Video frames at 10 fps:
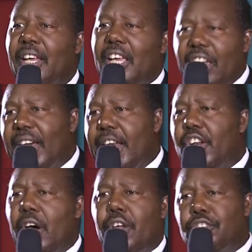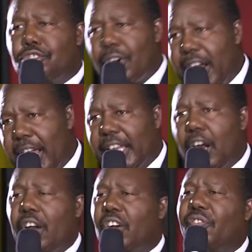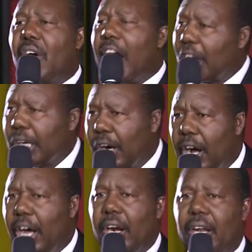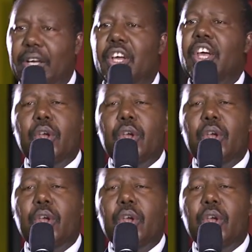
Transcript: Even though you drink a lot of alcohol,